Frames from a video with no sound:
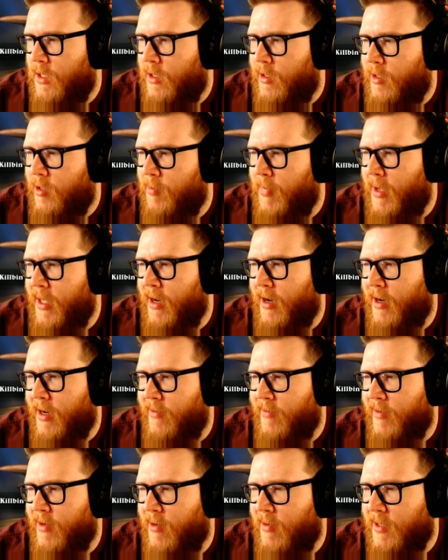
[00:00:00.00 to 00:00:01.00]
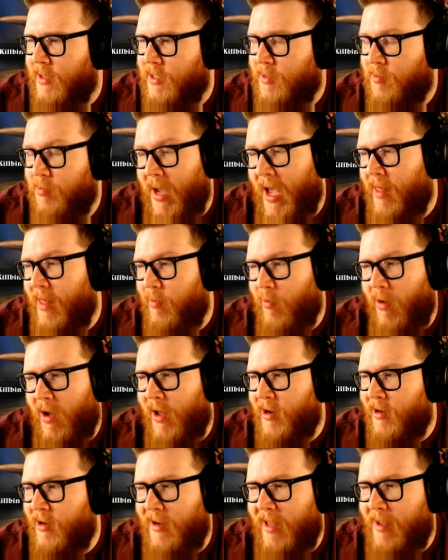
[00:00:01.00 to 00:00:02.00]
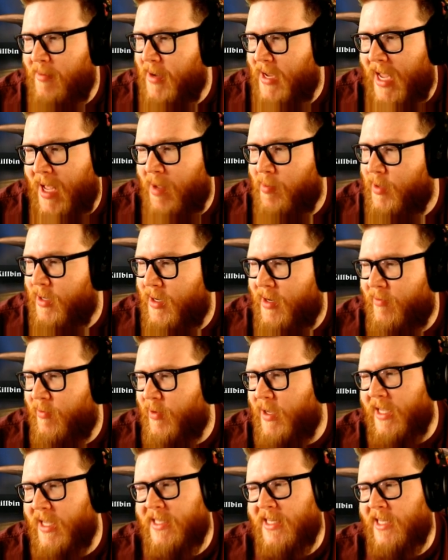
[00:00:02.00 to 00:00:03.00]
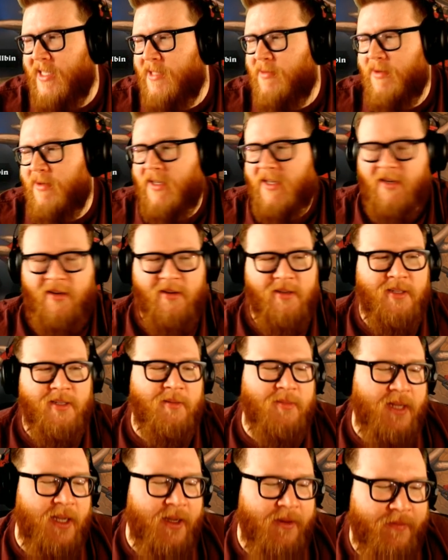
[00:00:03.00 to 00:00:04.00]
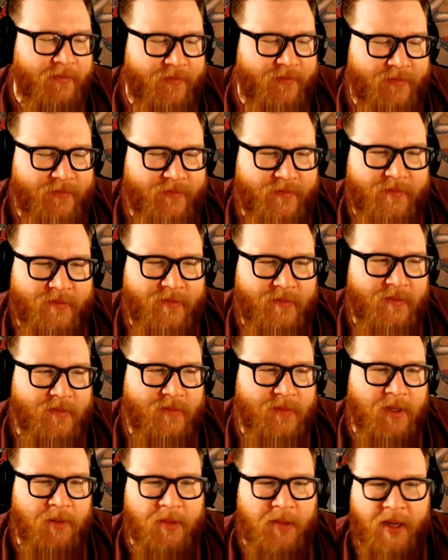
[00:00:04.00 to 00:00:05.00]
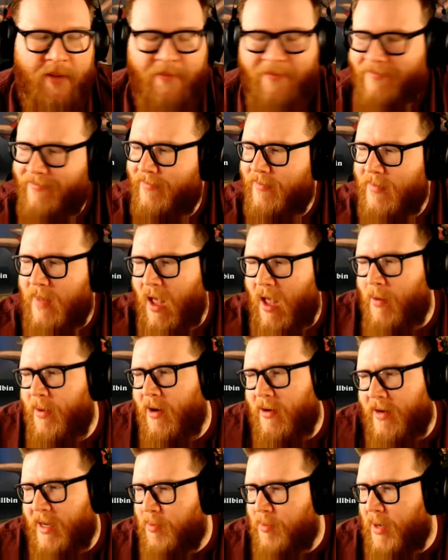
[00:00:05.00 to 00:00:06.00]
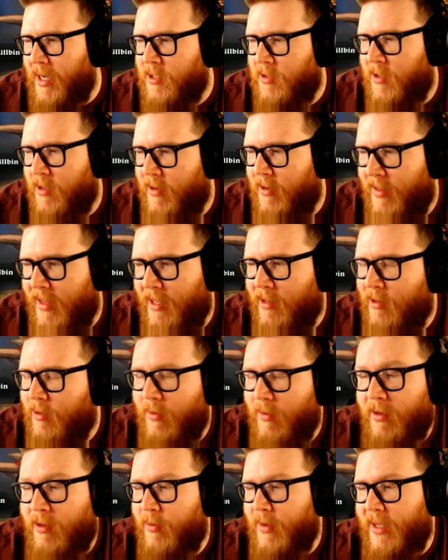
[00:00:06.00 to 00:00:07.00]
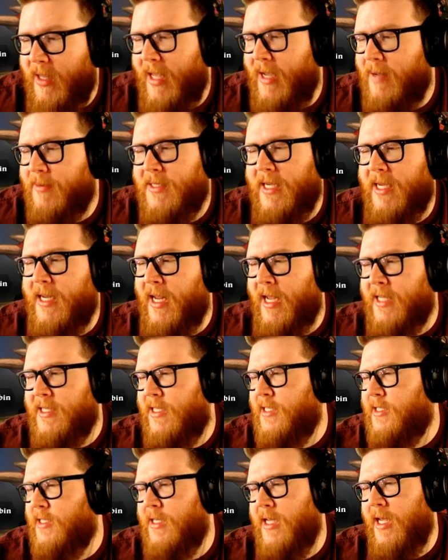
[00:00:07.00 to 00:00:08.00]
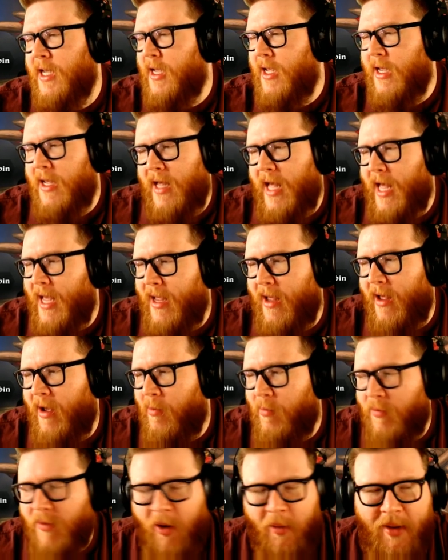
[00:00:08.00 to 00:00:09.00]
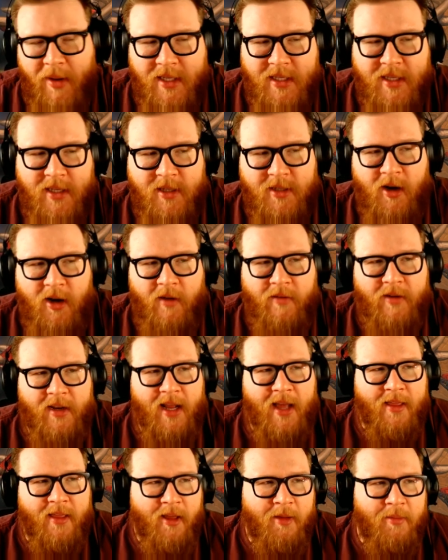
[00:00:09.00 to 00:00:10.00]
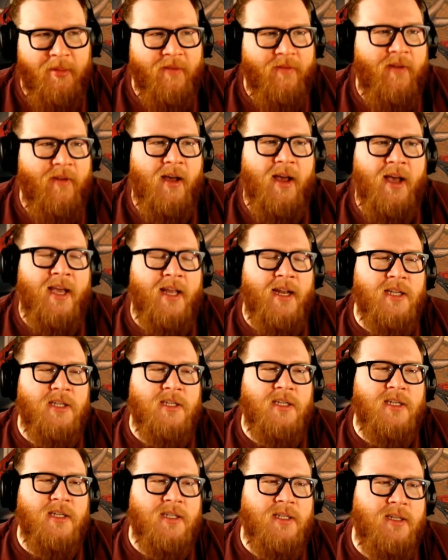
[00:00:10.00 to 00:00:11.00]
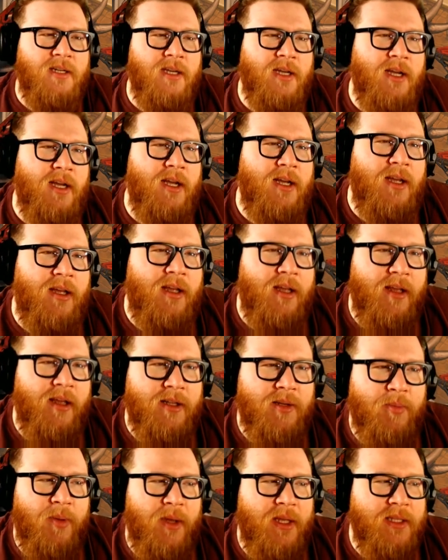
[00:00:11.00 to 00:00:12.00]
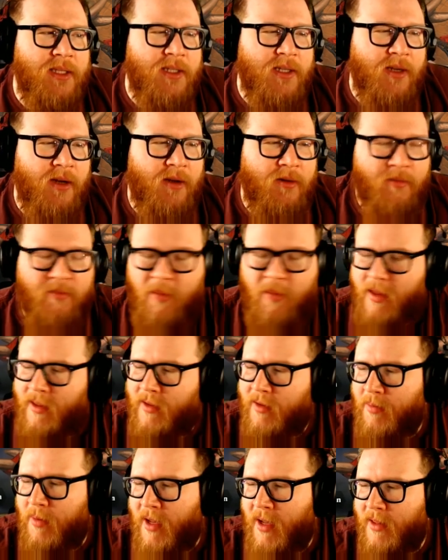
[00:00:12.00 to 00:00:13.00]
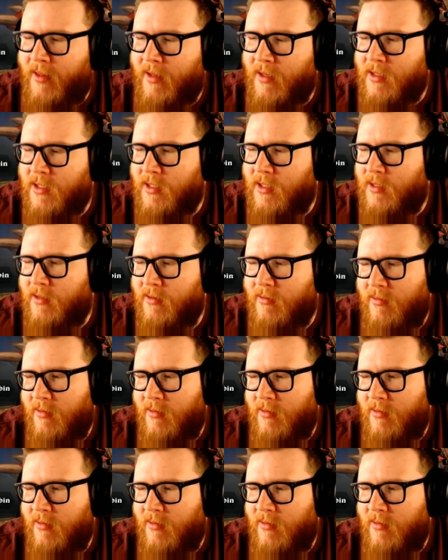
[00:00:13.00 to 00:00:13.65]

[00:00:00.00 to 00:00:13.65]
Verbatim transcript: You may not even notice. Bathwater, that may happen. If we get desperate, you know, someday. Someday. No, we don't need Patreon or anything. Lu Louis, like I'm saying, guys, it's... I, I nobody's going to starve to death. I'll be fine. It's just... It depends, you know, month to month, and just...